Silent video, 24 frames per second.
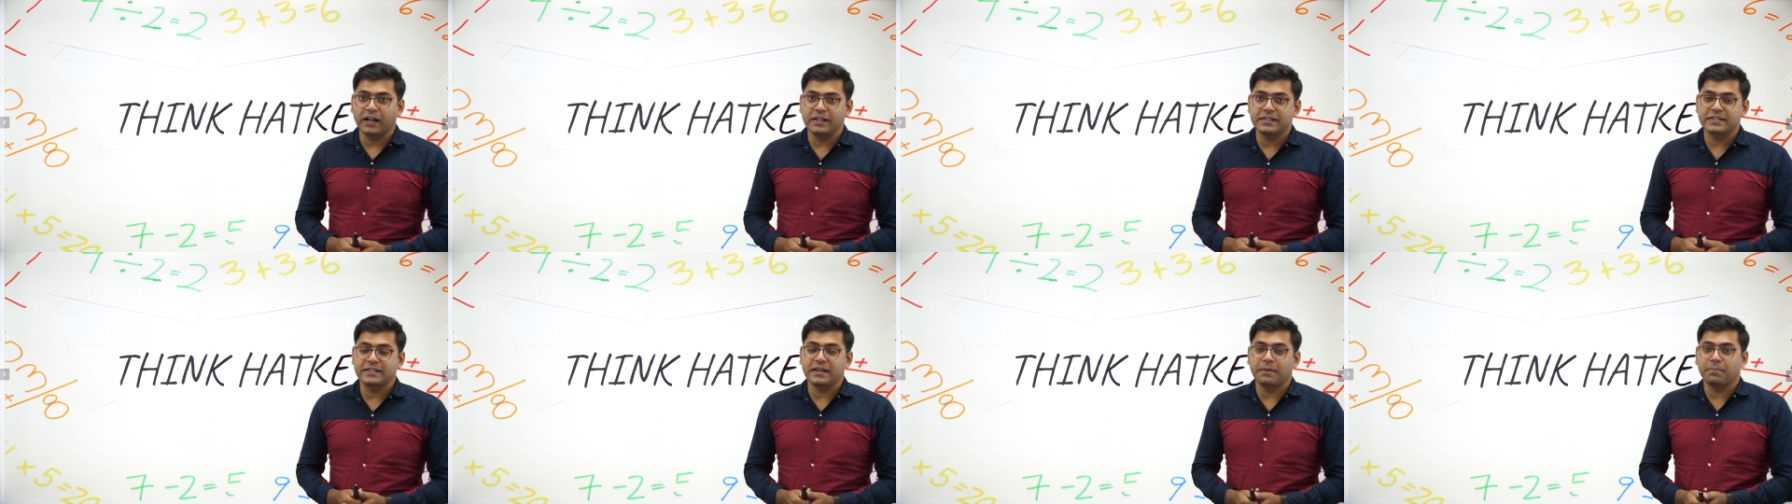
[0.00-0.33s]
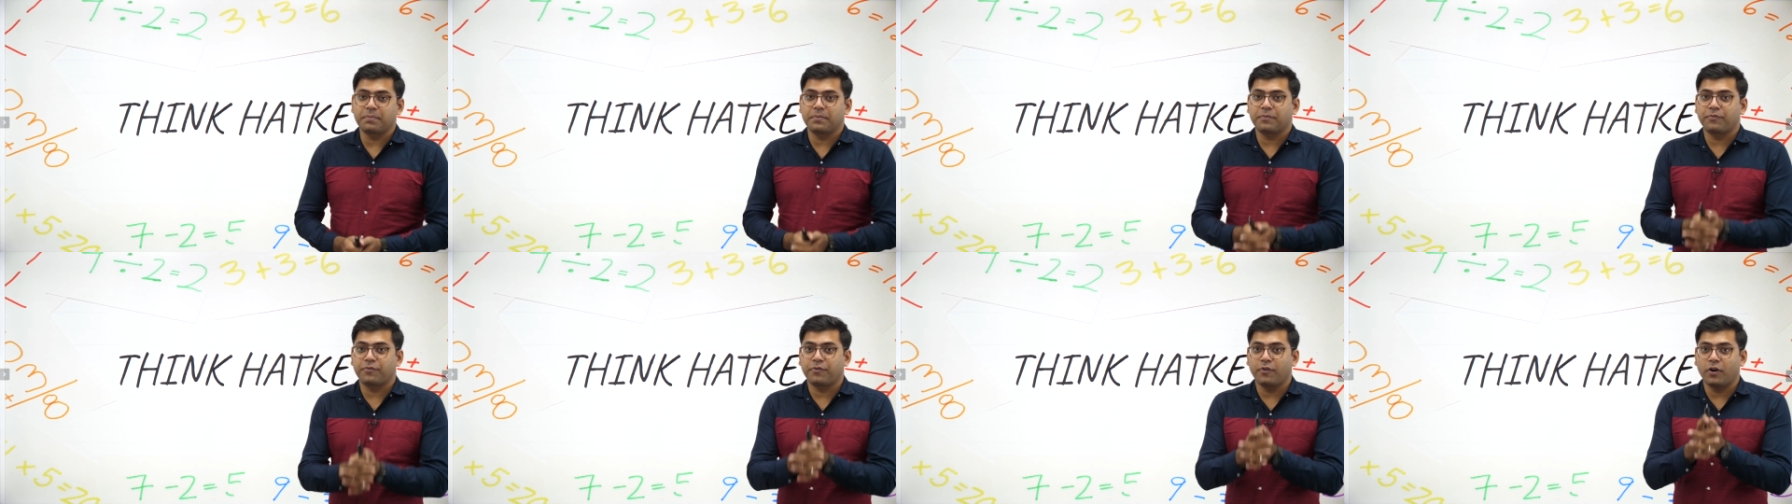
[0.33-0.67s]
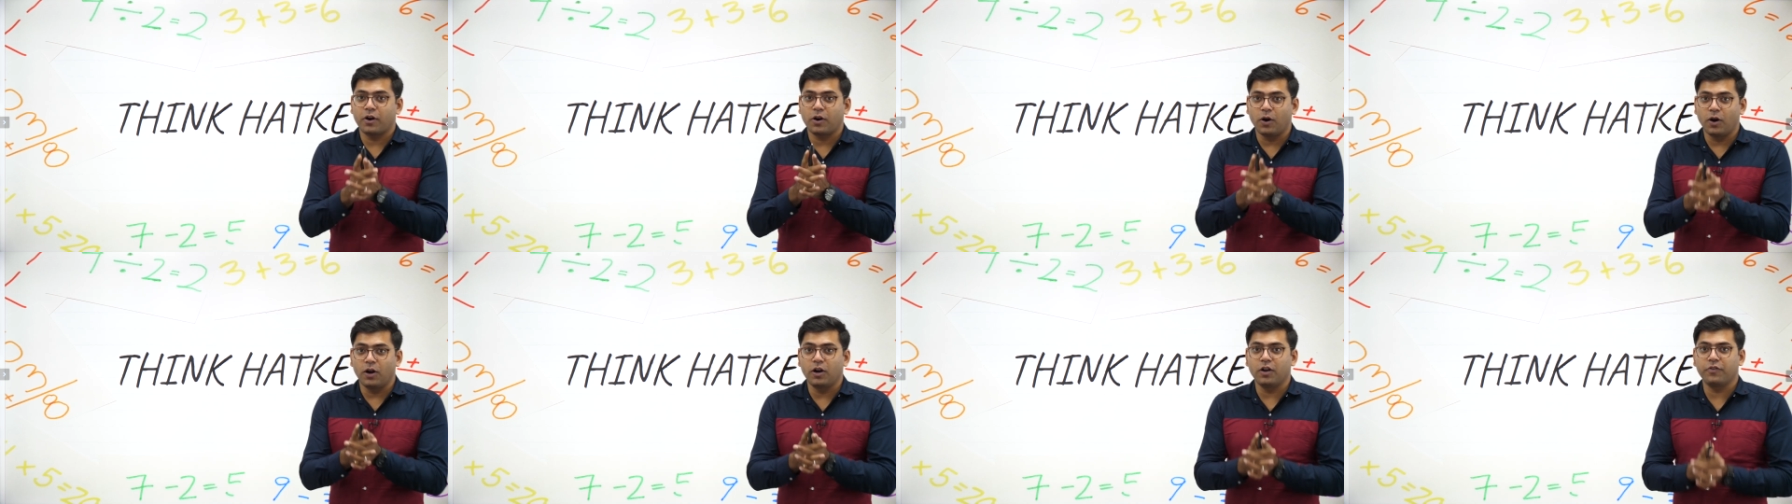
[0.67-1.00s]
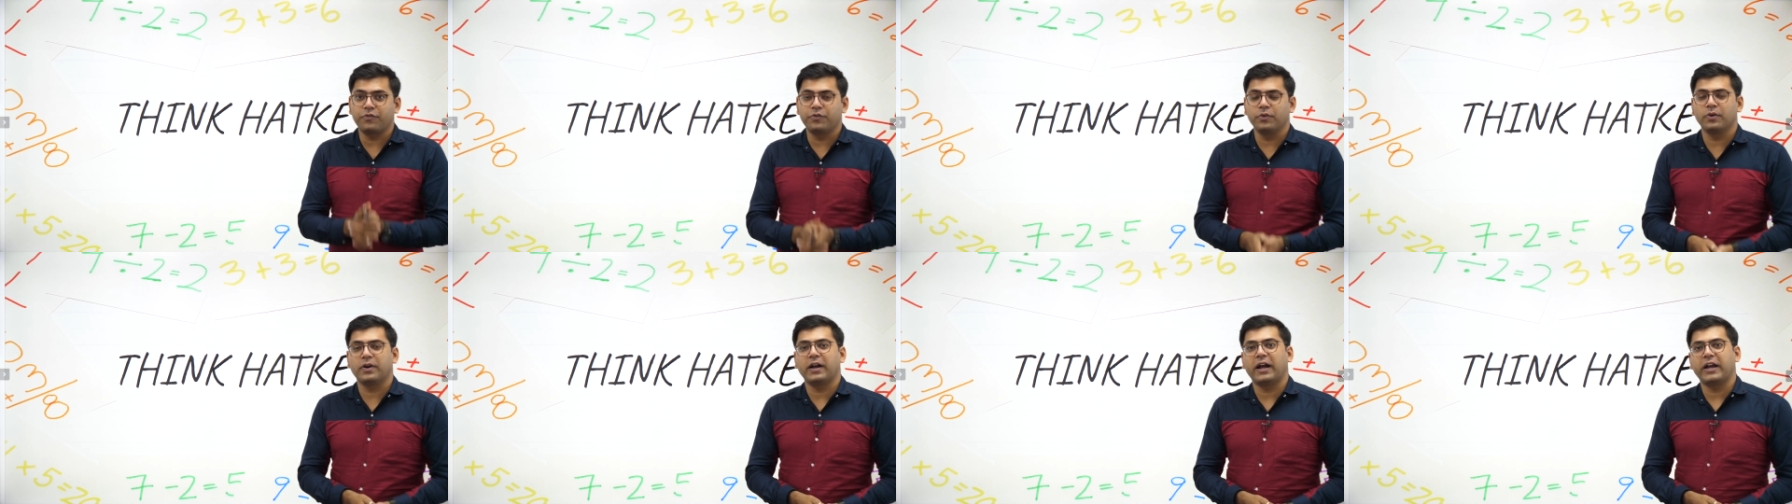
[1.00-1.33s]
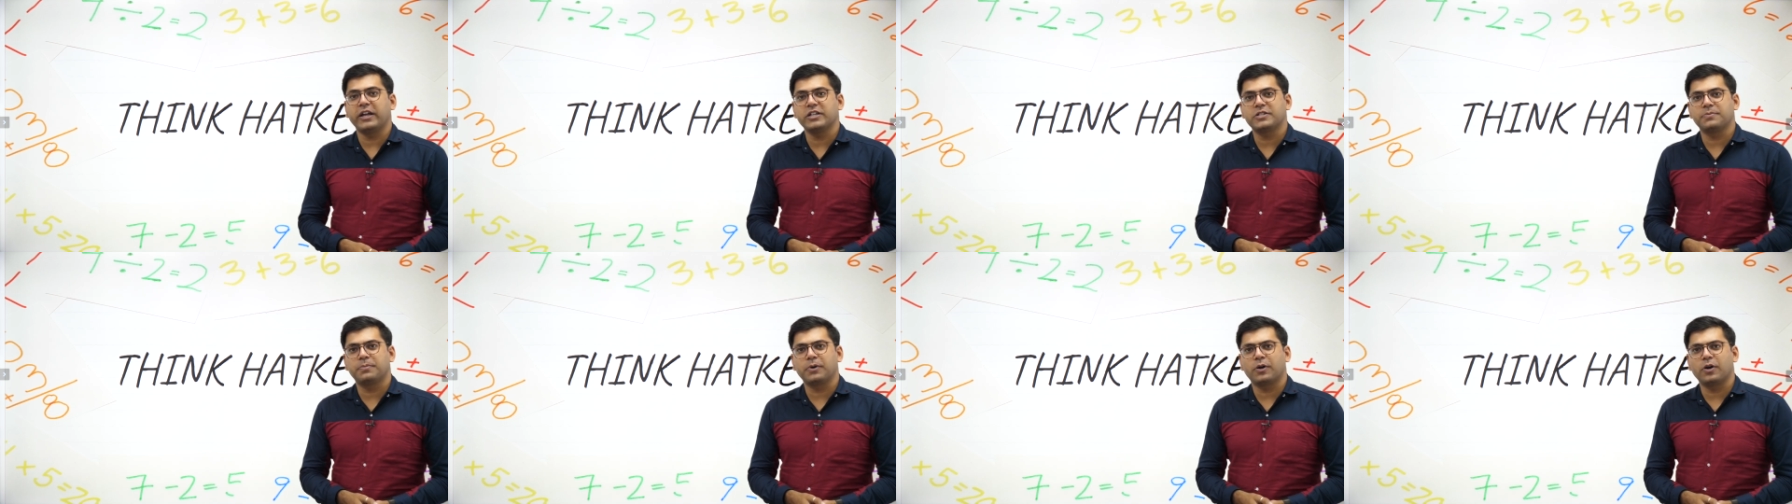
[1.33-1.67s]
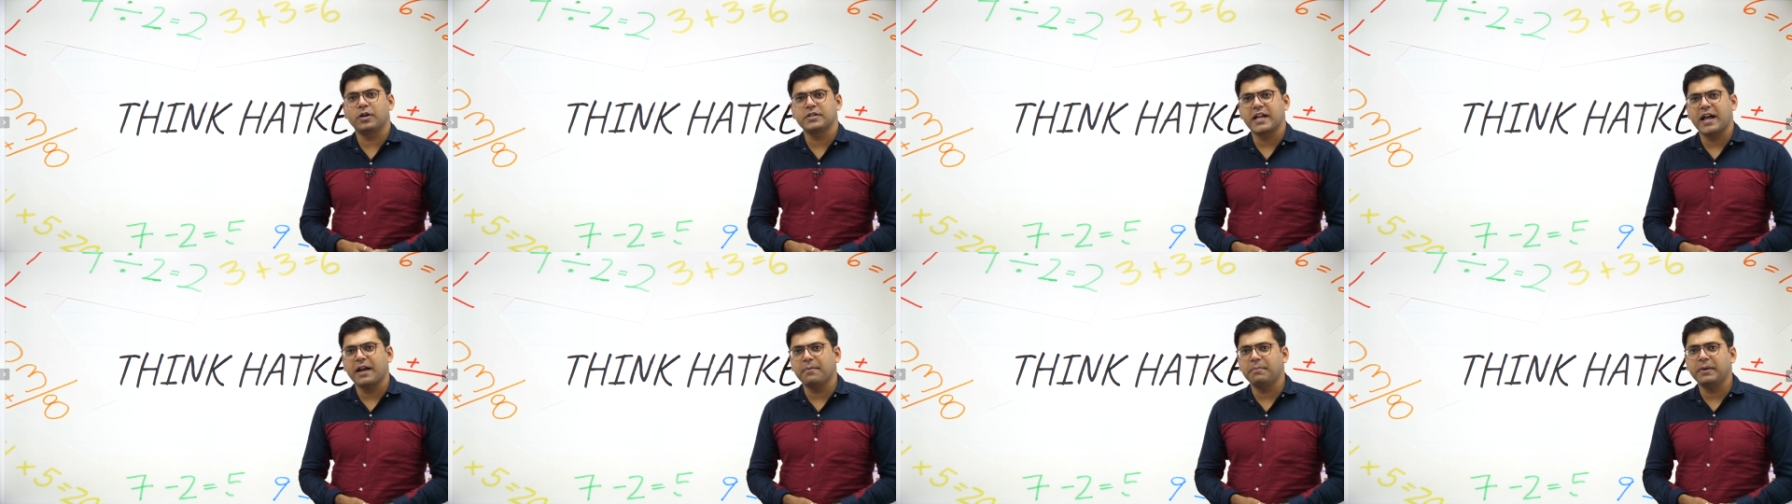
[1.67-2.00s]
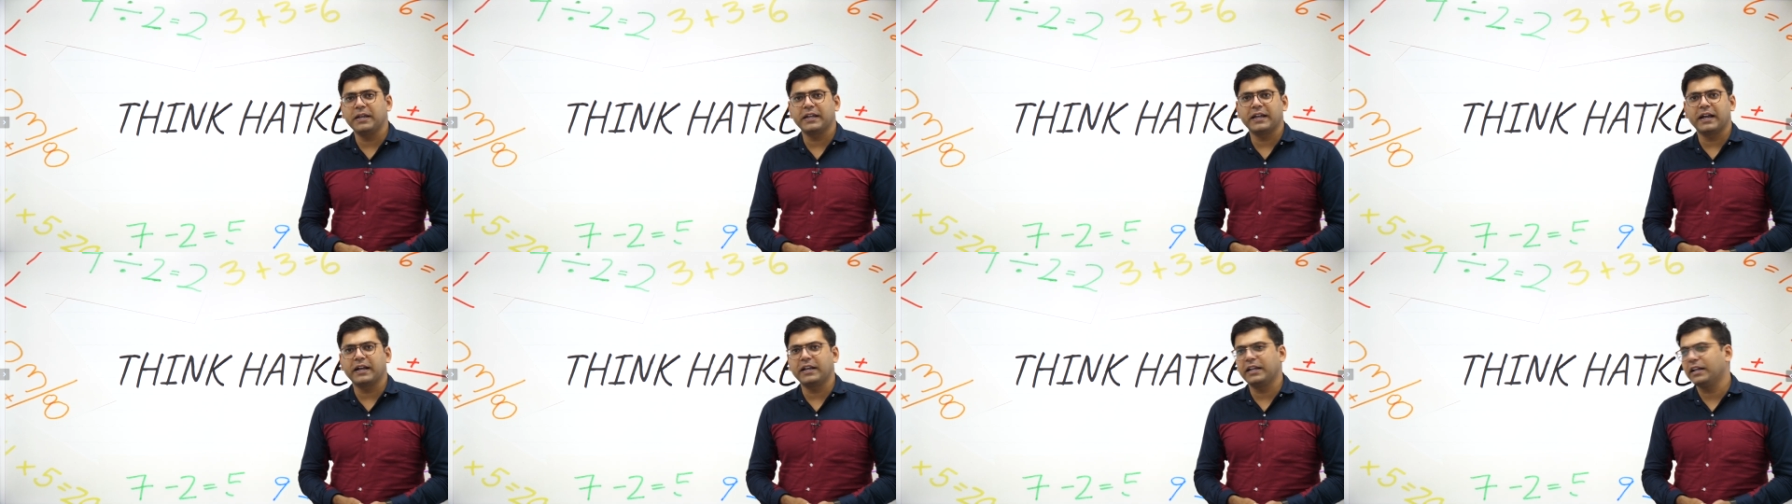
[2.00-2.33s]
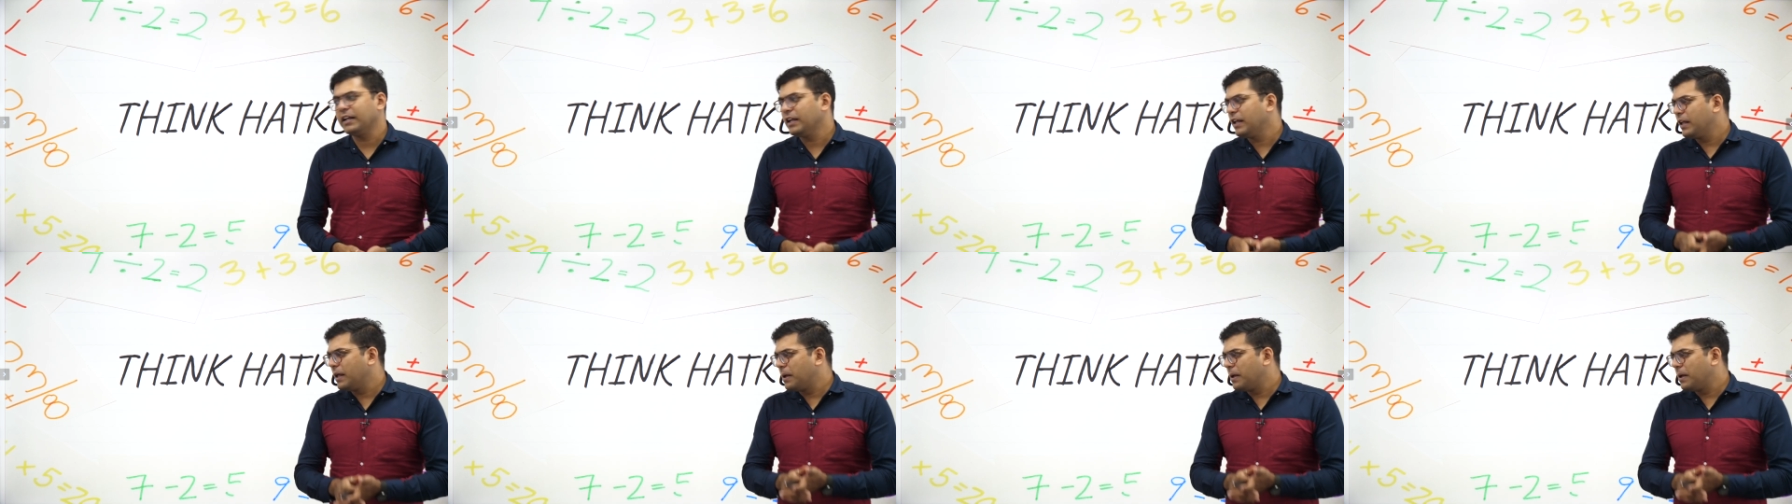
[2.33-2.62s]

concept for all of you guys because I have been getting